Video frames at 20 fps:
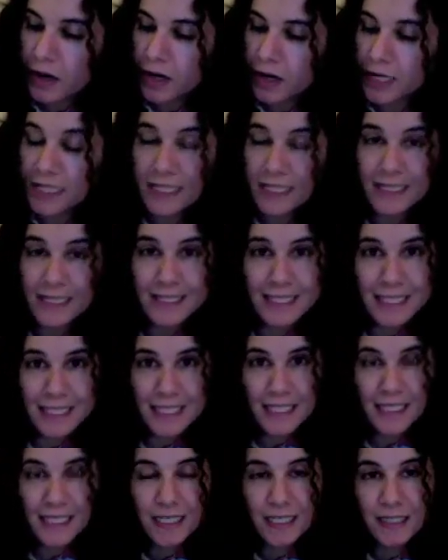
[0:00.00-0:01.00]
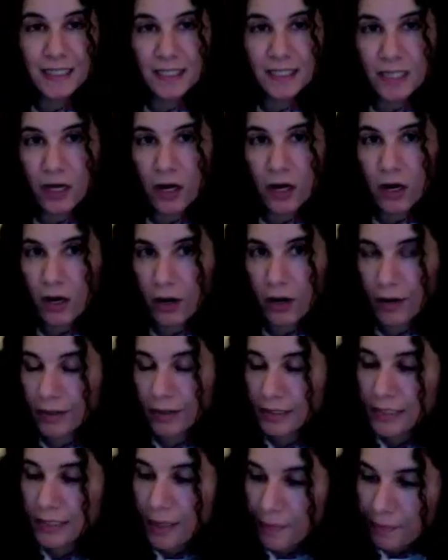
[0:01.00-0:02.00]
its seats are
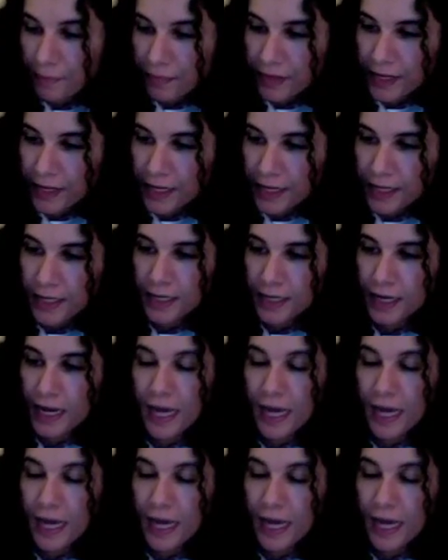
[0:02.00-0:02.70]
something,